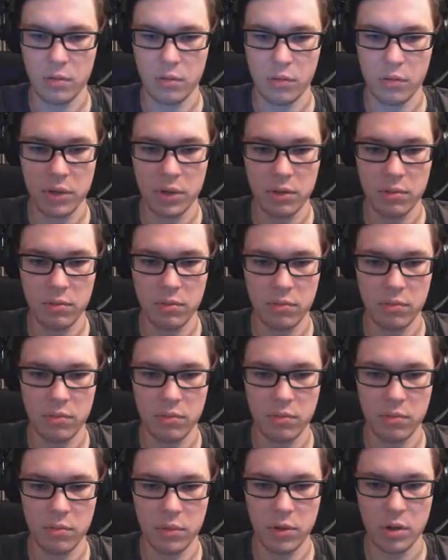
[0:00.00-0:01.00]
What?
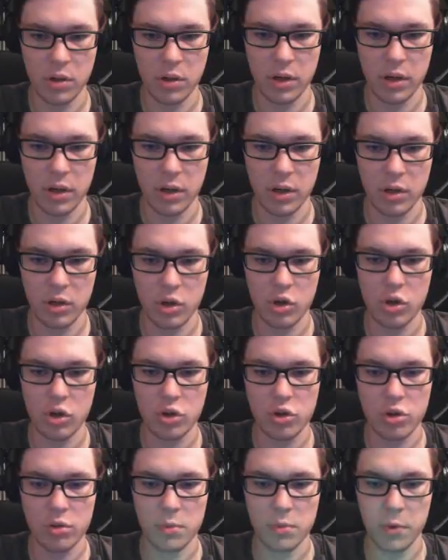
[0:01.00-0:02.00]
Can you not
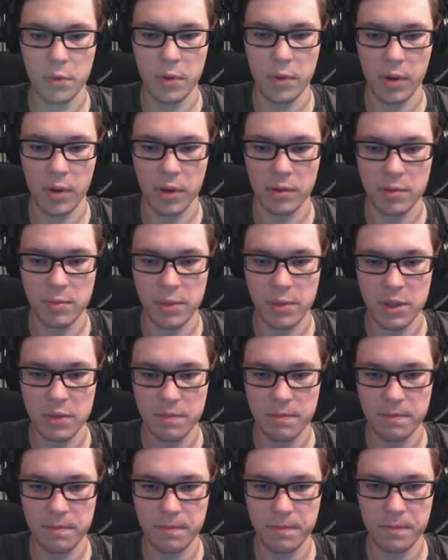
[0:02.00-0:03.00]
shoot me with a gun, please?
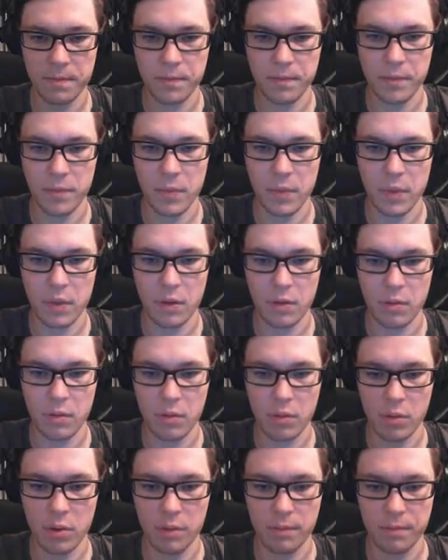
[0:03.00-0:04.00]

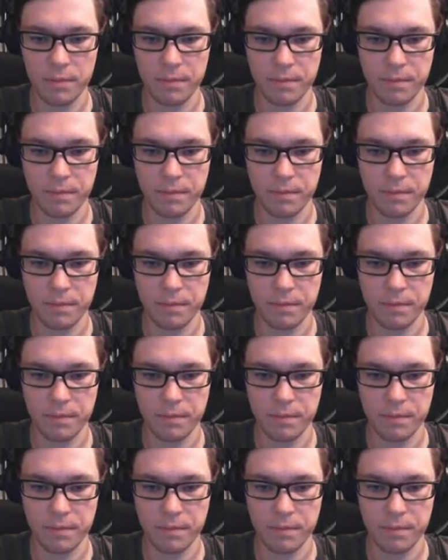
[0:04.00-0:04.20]
Okay.